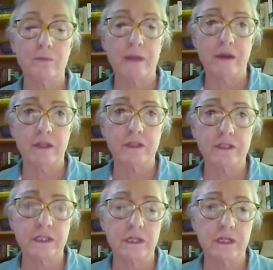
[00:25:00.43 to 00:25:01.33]
about
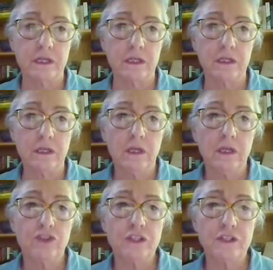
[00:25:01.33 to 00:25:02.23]
it.
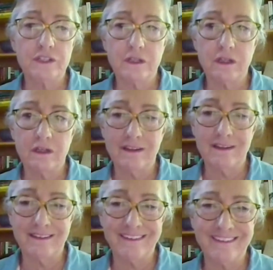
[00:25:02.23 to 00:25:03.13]
She's
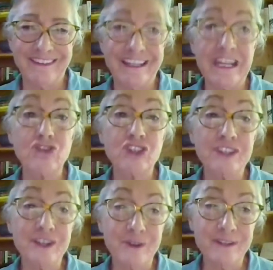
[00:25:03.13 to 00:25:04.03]
an
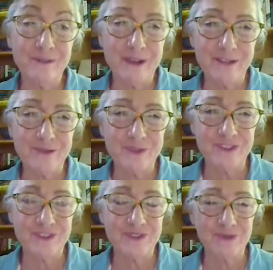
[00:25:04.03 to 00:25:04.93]
engineering graduate
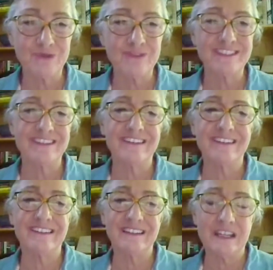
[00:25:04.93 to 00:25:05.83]
student
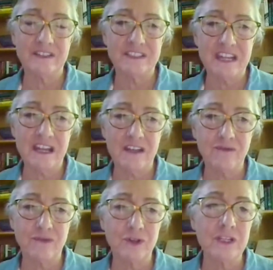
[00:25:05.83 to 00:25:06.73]
at
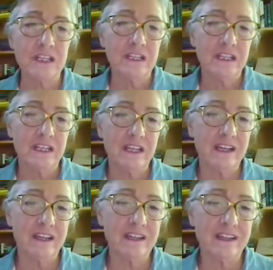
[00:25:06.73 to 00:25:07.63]
Stanford.
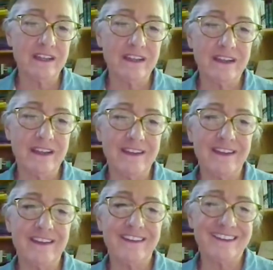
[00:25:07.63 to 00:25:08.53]
And
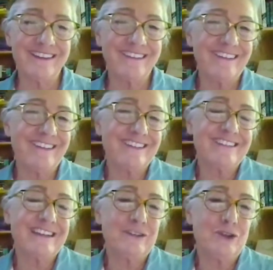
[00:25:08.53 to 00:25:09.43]
I
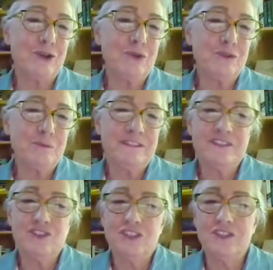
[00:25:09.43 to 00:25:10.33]
said, this
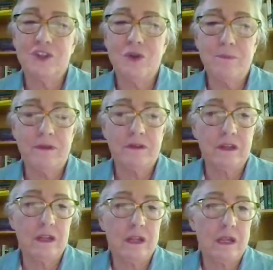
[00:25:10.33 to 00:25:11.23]
position is open.
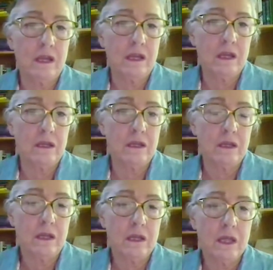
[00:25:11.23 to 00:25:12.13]
And
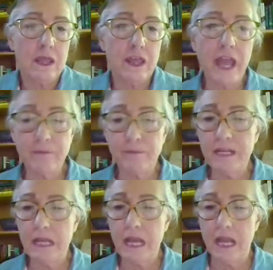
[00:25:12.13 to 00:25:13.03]
that
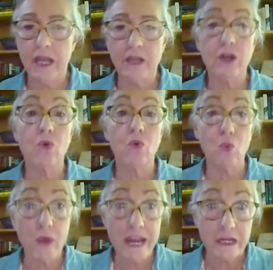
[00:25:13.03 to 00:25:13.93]
began
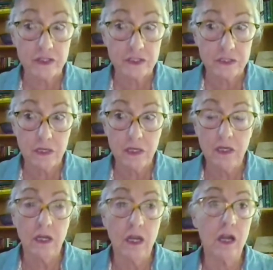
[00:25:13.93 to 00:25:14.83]
weeks
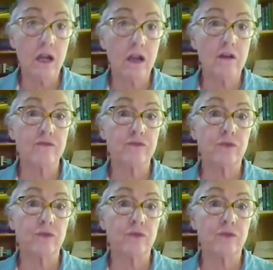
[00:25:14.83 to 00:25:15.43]
of